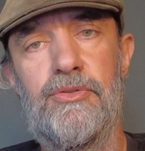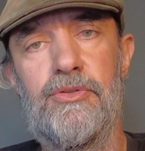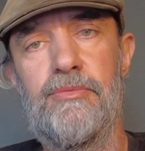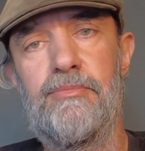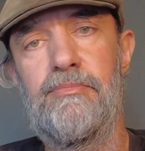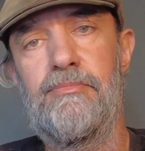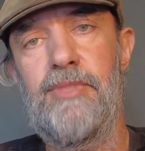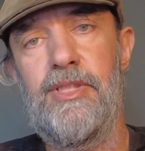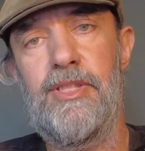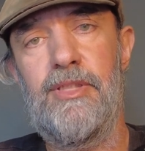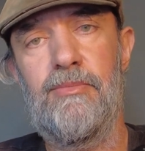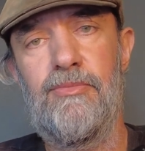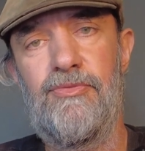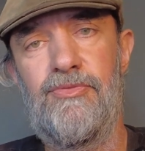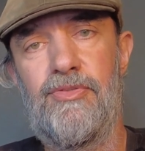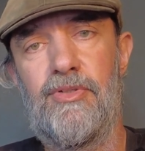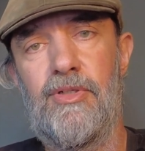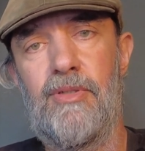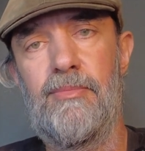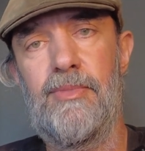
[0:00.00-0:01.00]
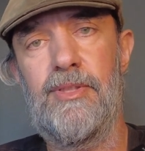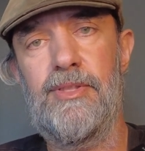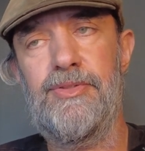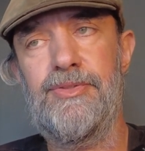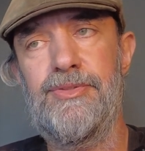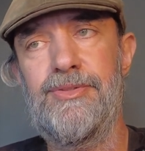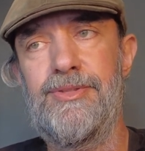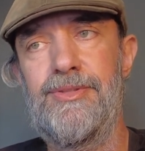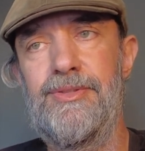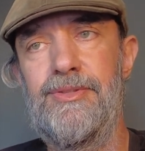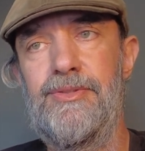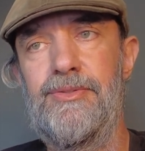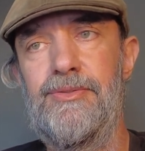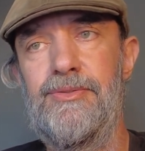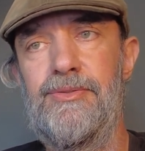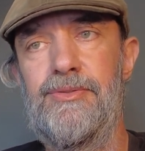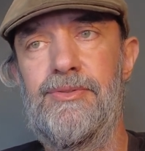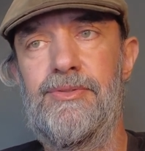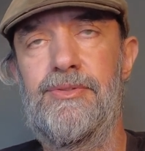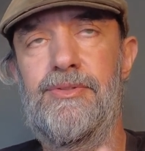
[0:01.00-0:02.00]
to medium format,
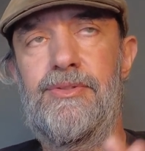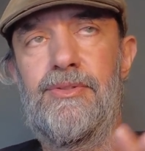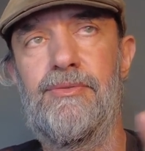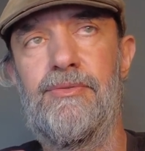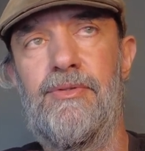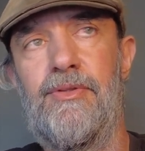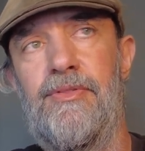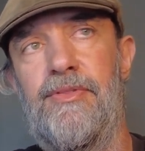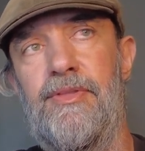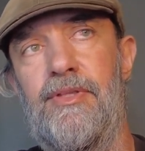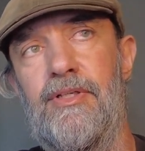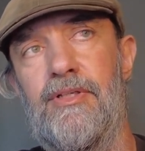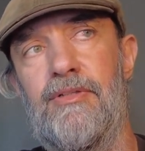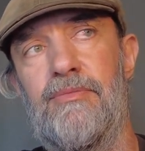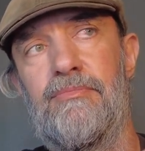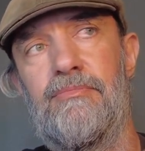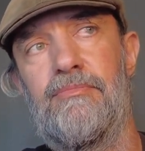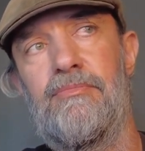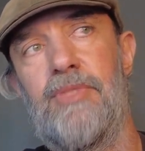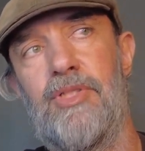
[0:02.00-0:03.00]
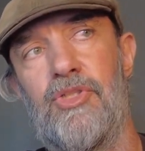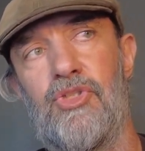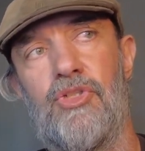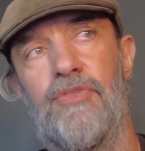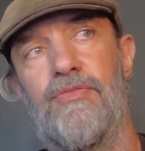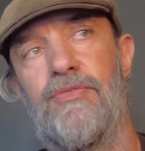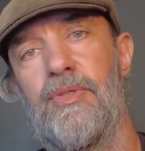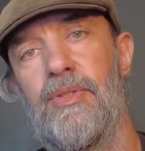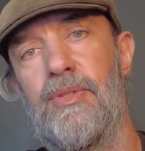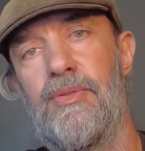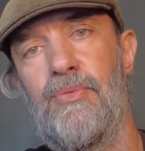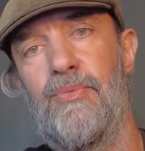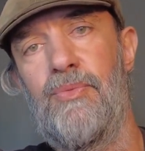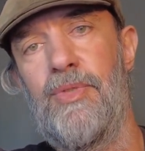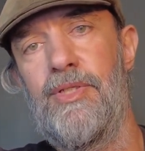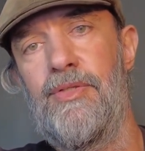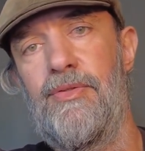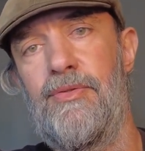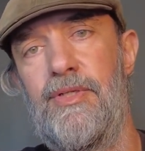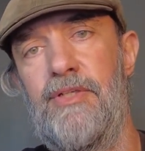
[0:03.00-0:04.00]
you don't think much of a
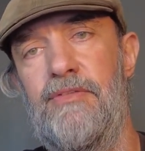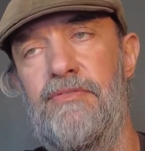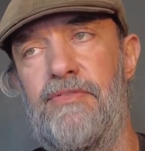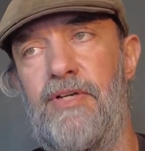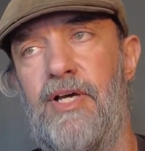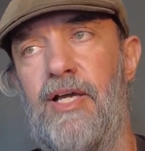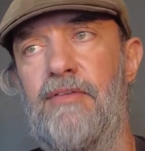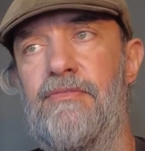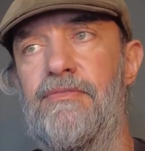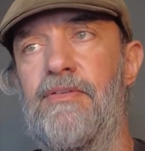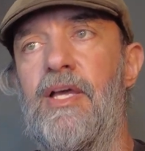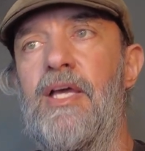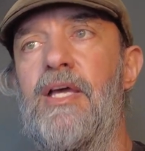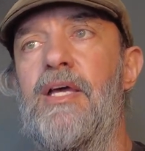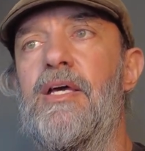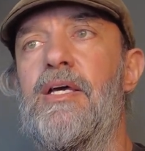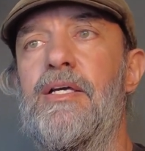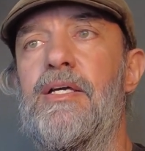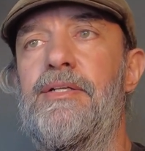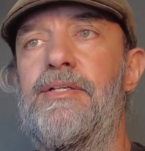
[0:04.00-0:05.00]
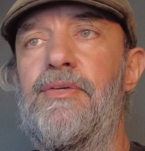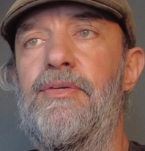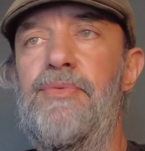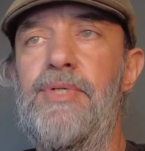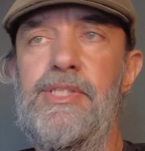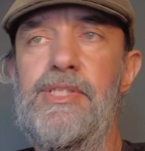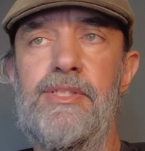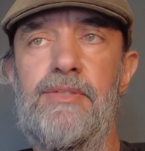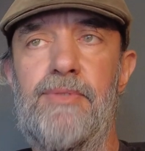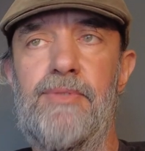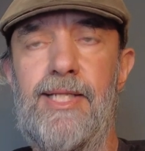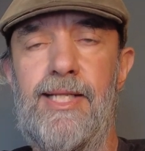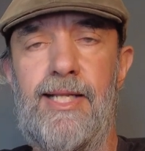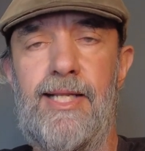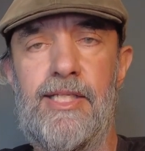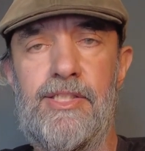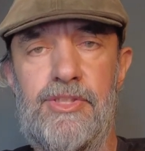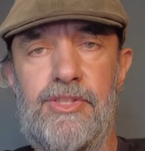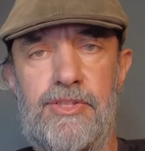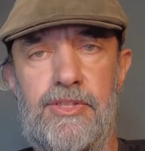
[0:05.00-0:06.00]
135. The reason that
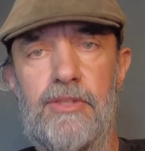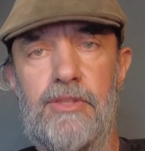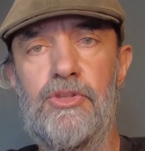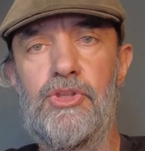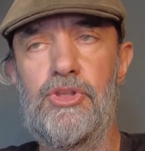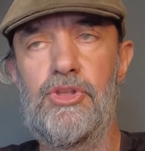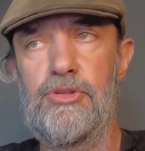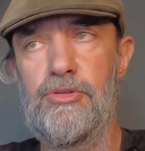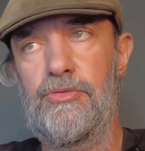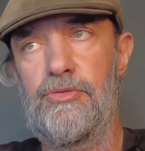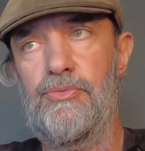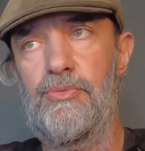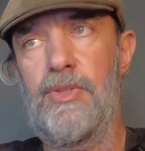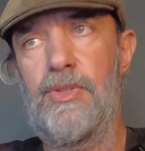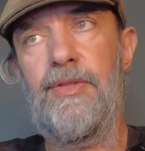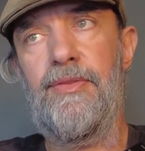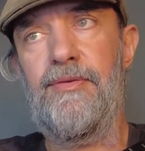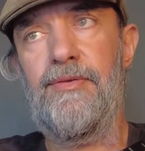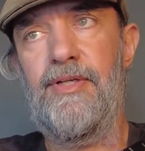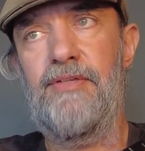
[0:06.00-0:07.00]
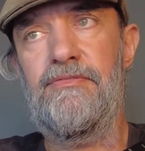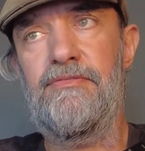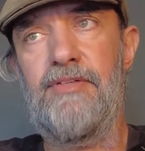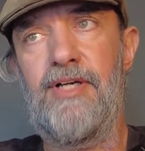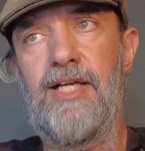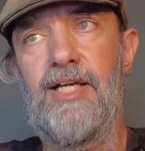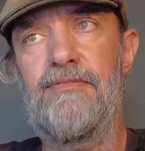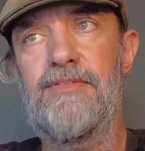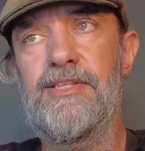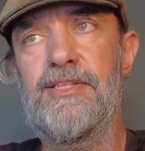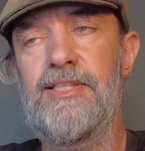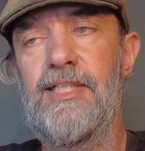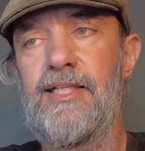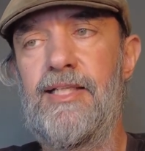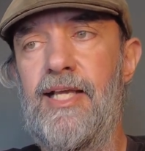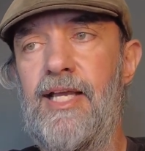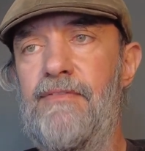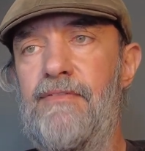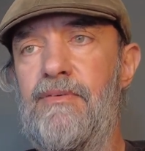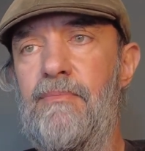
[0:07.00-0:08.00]
I still shoot 135 is that
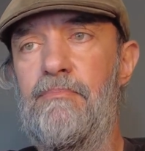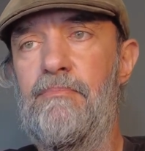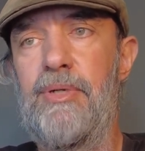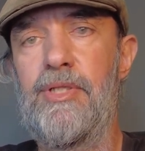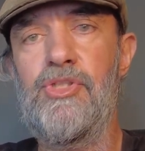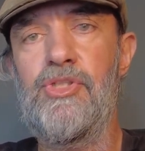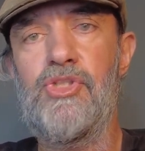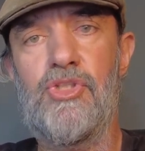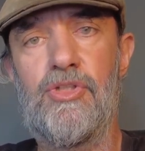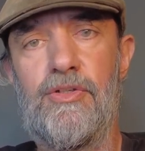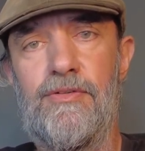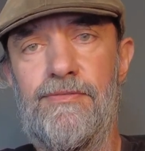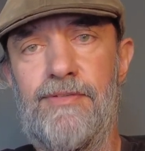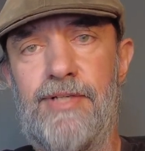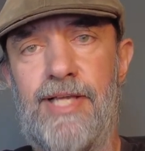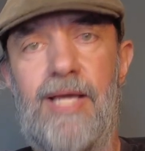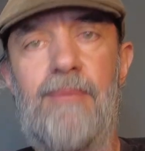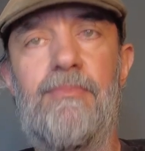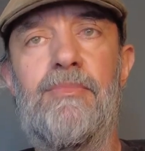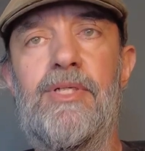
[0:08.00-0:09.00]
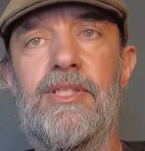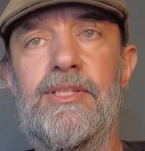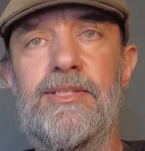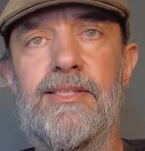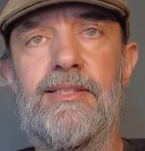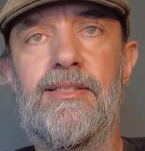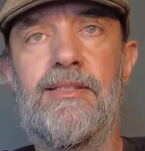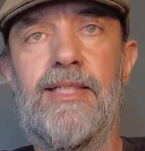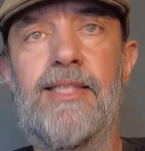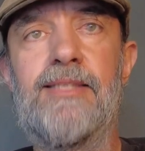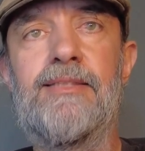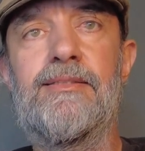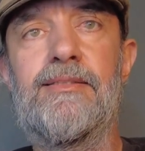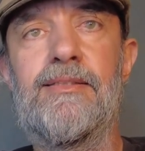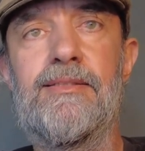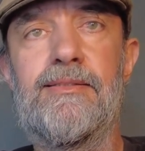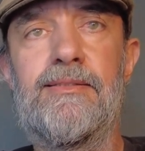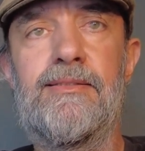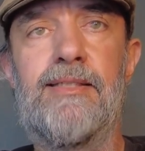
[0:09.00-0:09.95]
I have a bunch of cameras and lenses